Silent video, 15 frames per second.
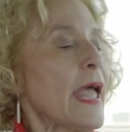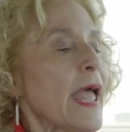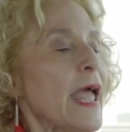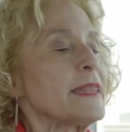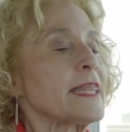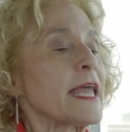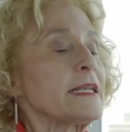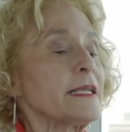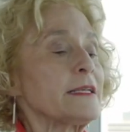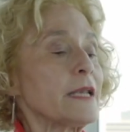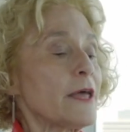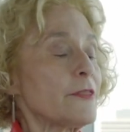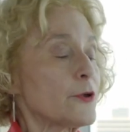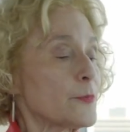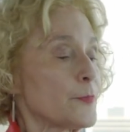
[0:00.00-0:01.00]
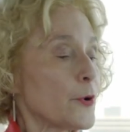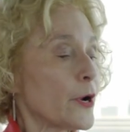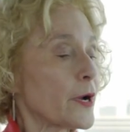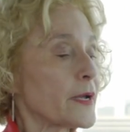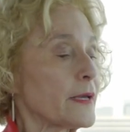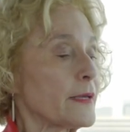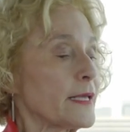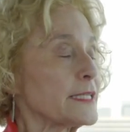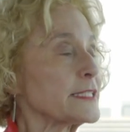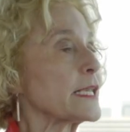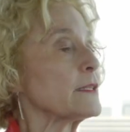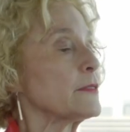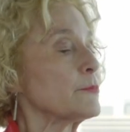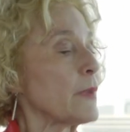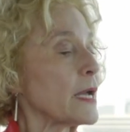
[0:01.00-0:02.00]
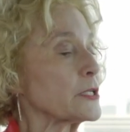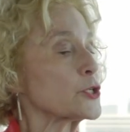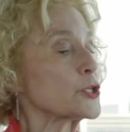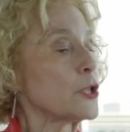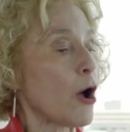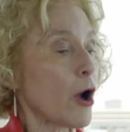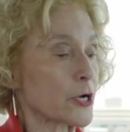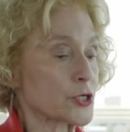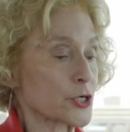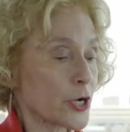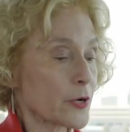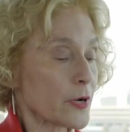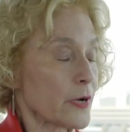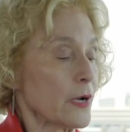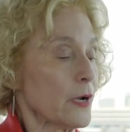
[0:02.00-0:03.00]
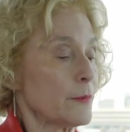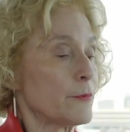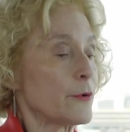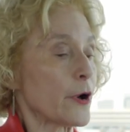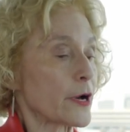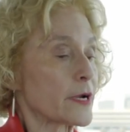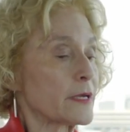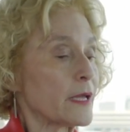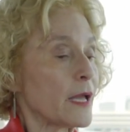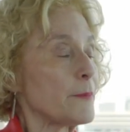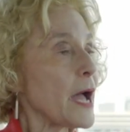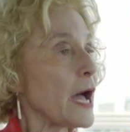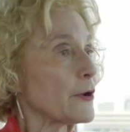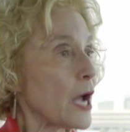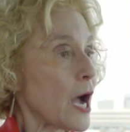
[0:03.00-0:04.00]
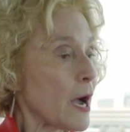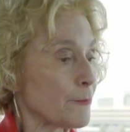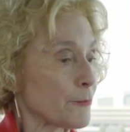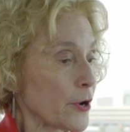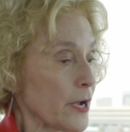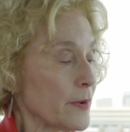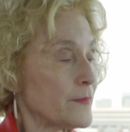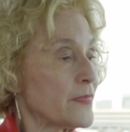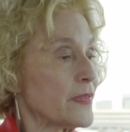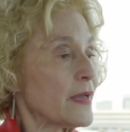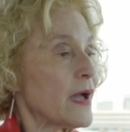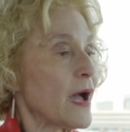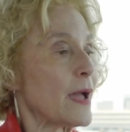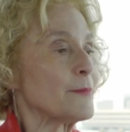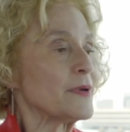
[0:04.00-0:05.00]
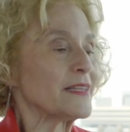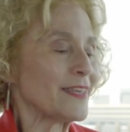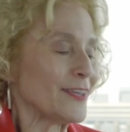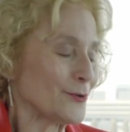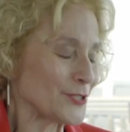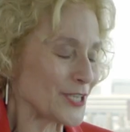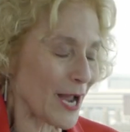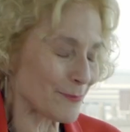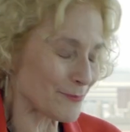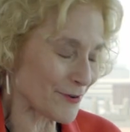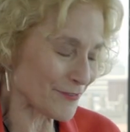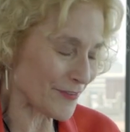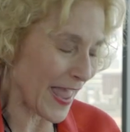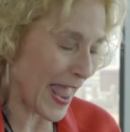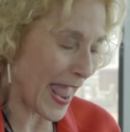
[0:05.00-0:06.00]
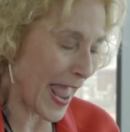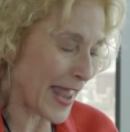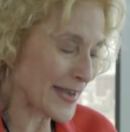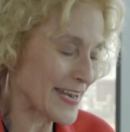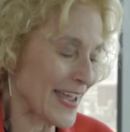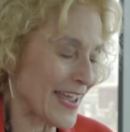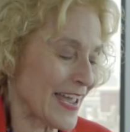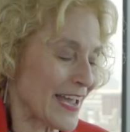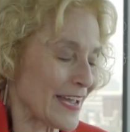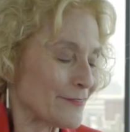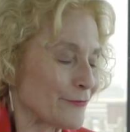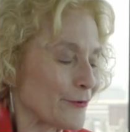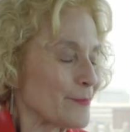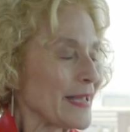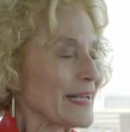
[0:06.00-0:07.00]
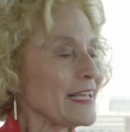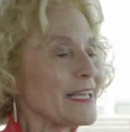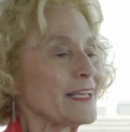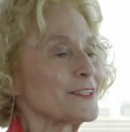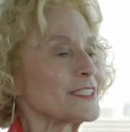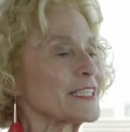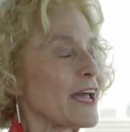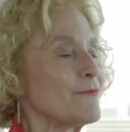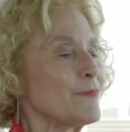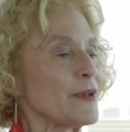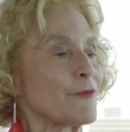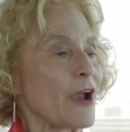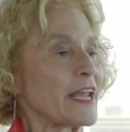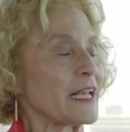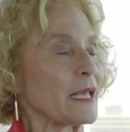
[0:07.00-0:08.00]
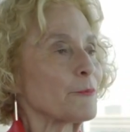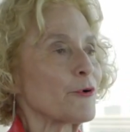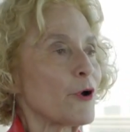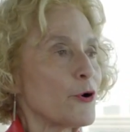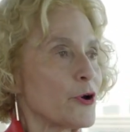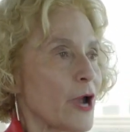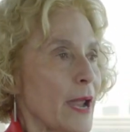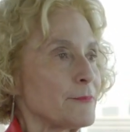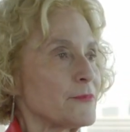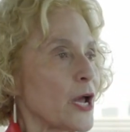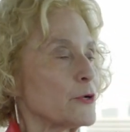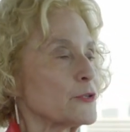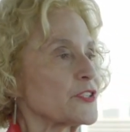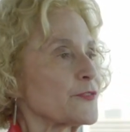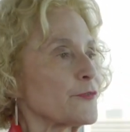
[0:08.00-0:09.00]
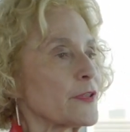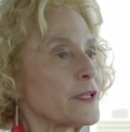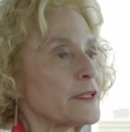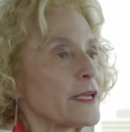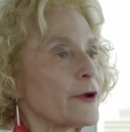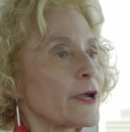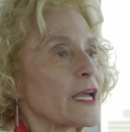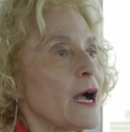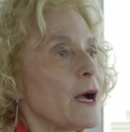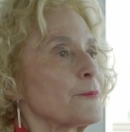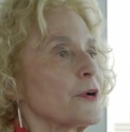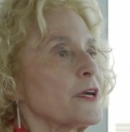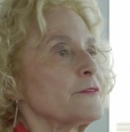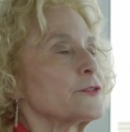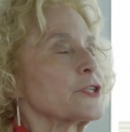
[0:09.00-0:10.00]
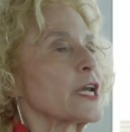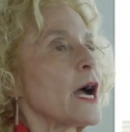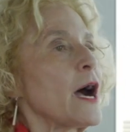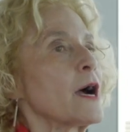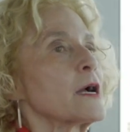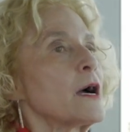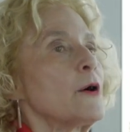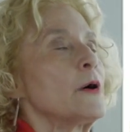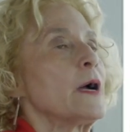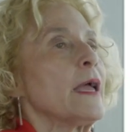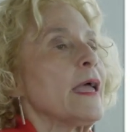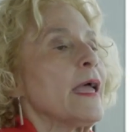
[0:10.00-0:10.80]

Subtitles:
And then another book is a much larger book about opera. I'm a huge opera fan. For many years, I've been writing program notes for the Lyric Opera of Chicago.